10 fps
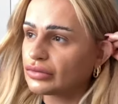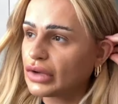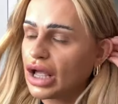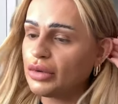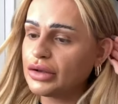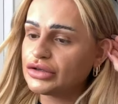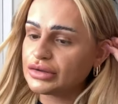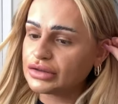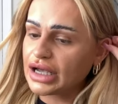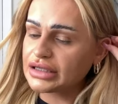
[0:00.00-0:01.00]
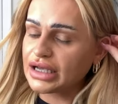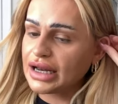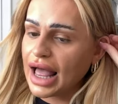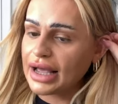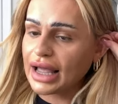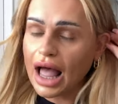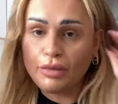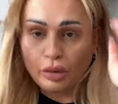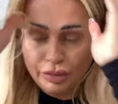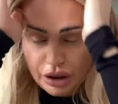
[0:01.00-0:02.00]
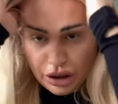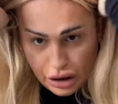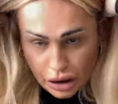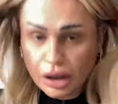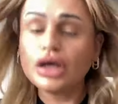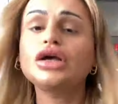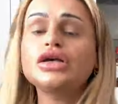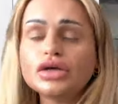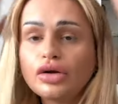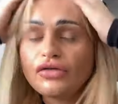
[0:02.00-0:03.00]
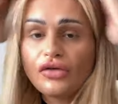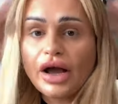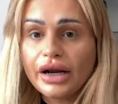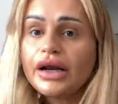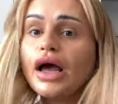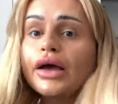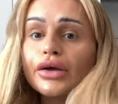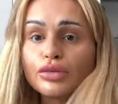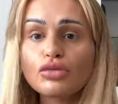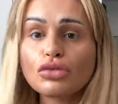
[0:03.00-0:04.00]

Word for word: And we chasing like Applebee's on a Friday night.